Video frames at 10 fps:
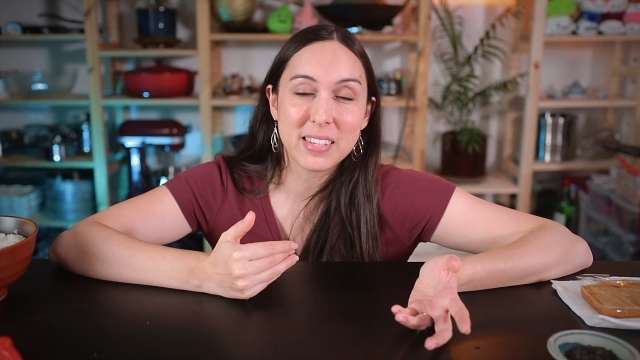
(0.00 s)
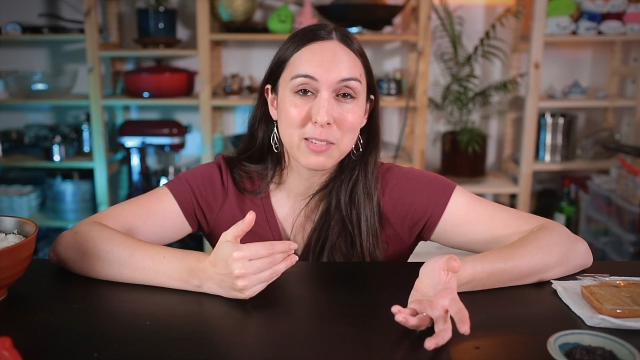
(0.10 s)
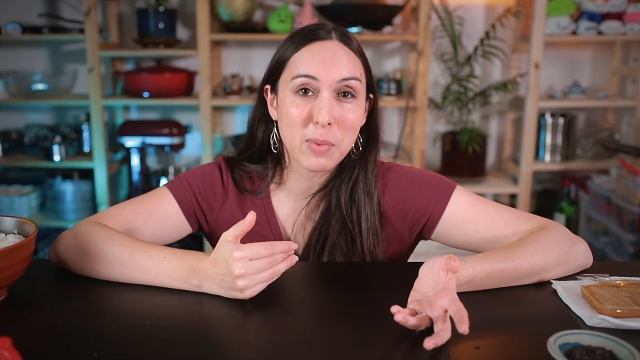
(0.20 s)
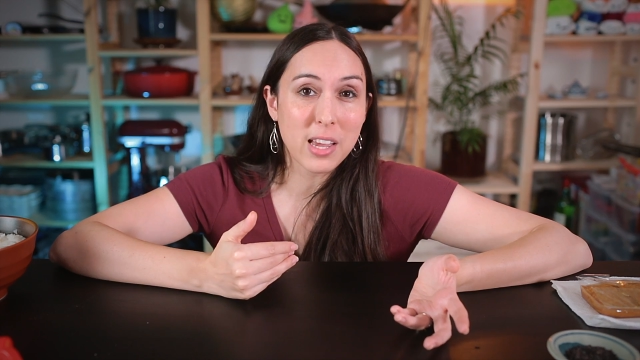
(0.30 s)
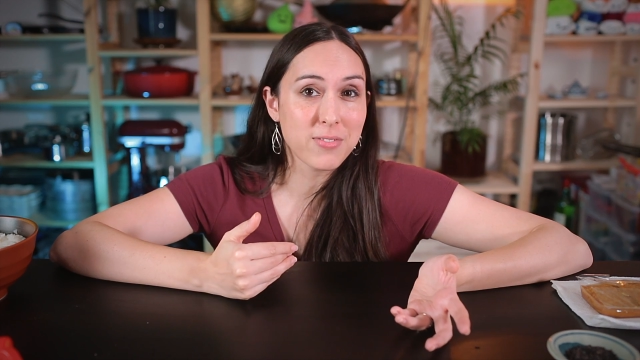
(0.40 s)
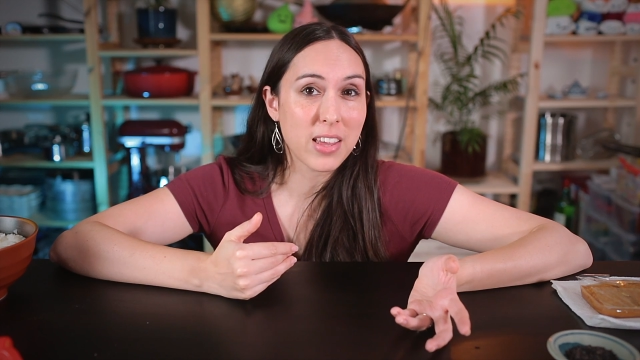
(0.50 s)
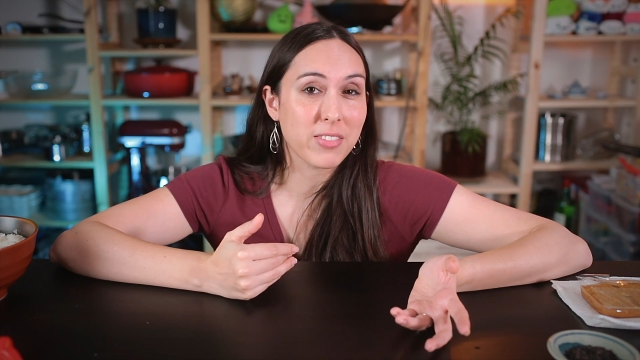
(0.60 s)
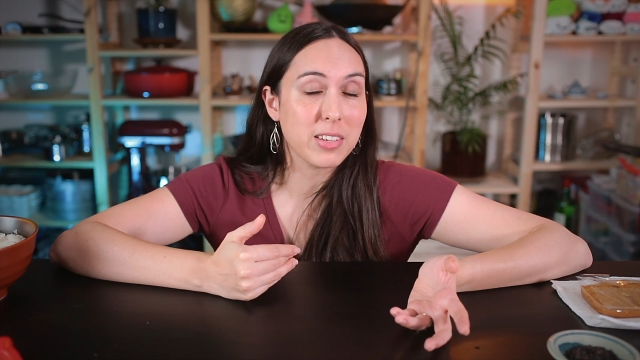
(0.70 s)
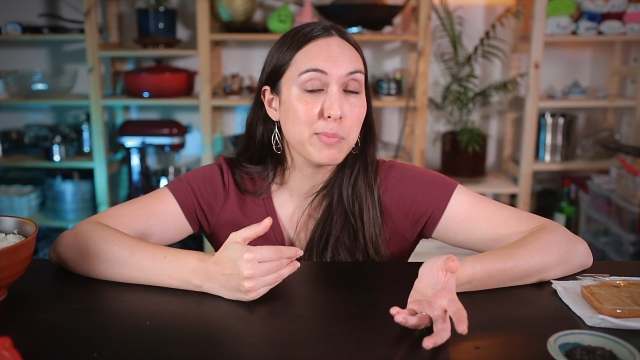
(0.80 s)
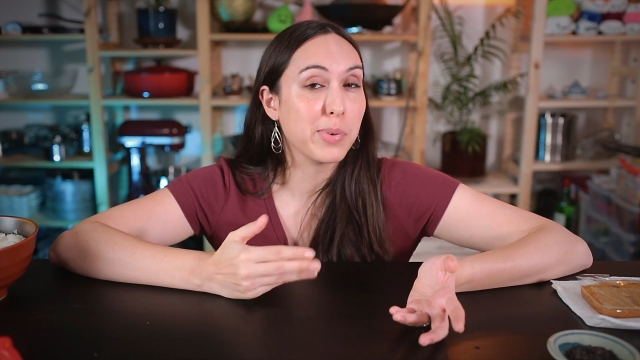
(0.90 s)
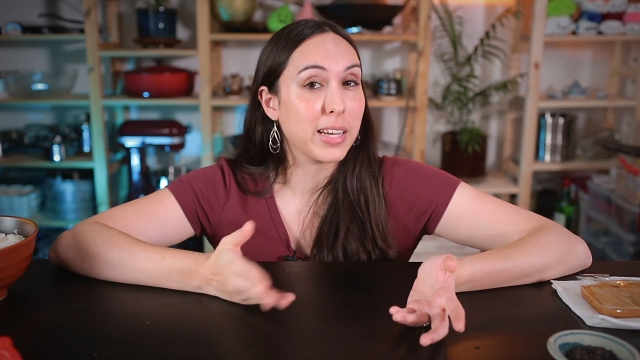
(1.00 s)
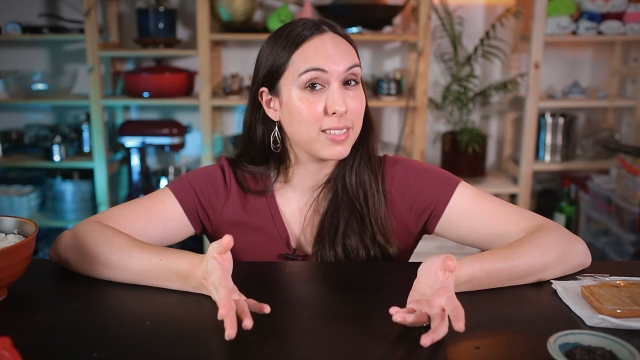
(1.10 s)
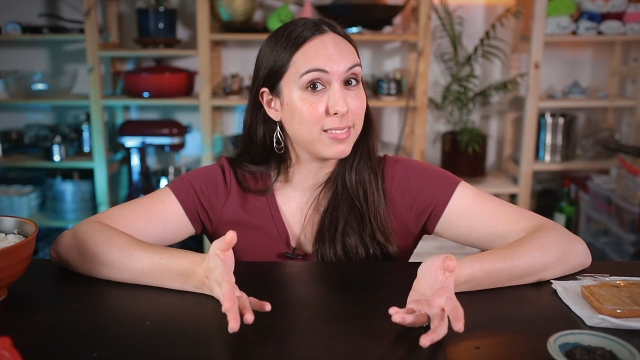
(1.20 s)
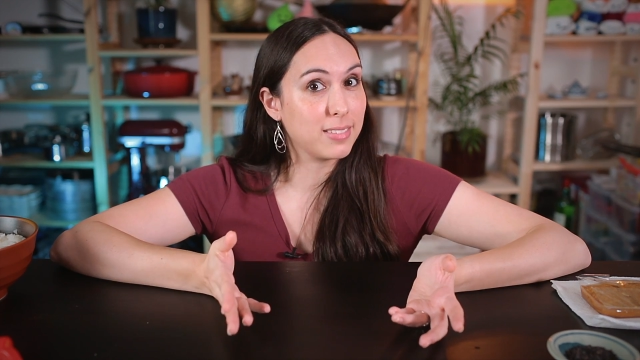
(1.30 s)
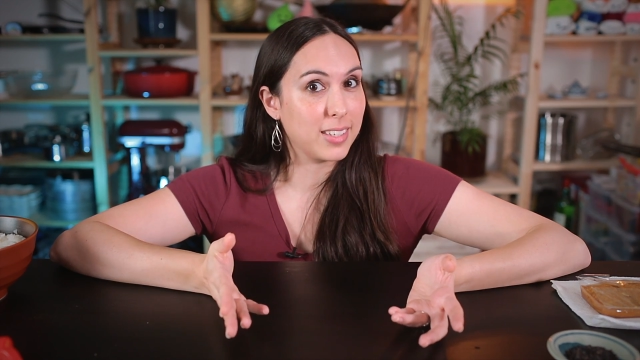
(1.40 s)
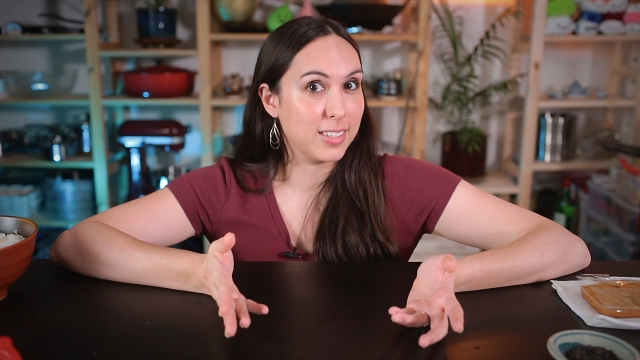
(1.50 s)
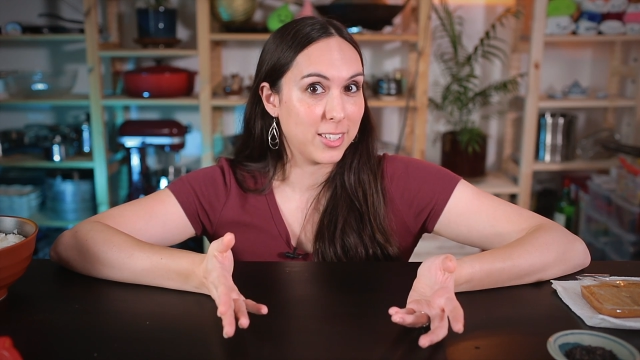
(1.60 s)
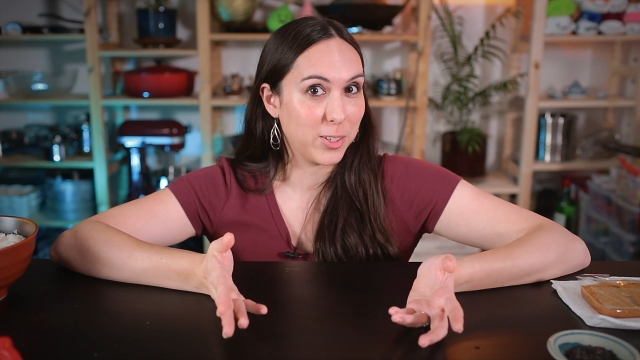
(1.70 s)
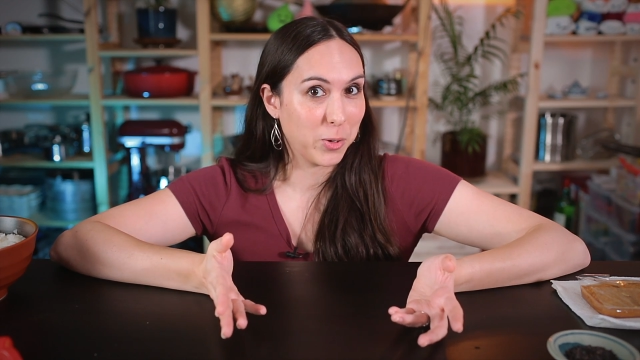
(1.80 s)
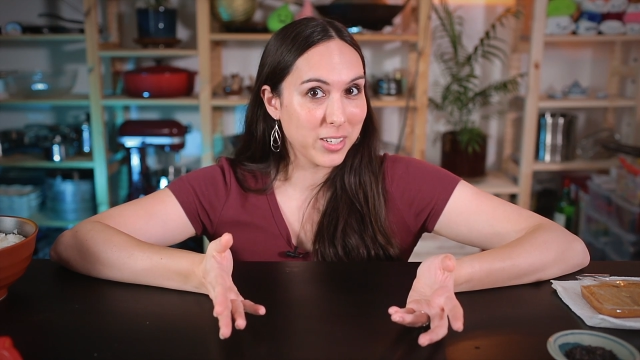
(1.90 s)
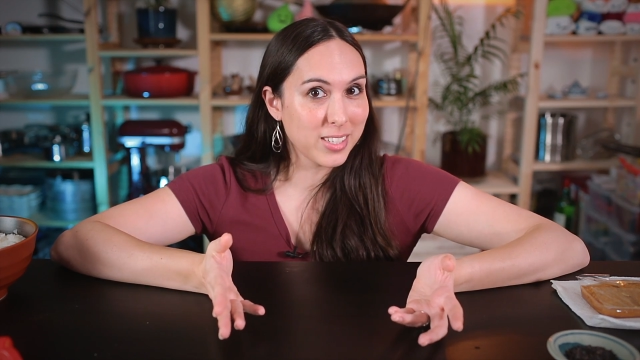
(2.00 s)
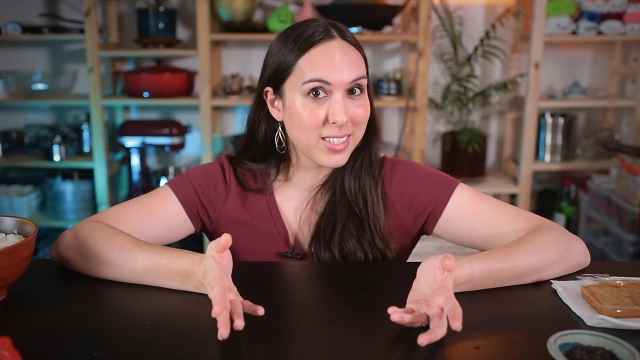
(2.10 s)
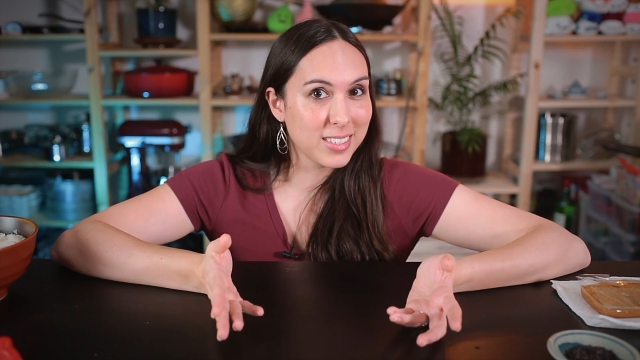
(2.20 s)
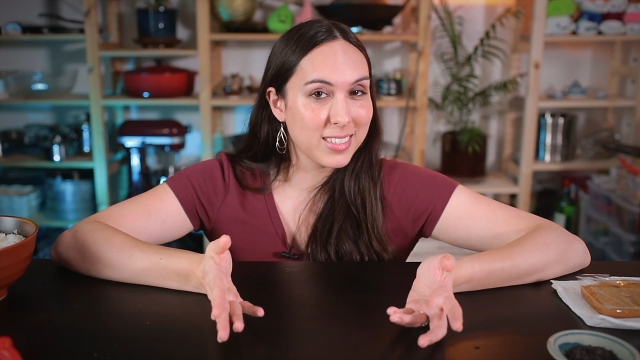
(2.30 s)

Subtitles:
It's my favorite, but is it yours?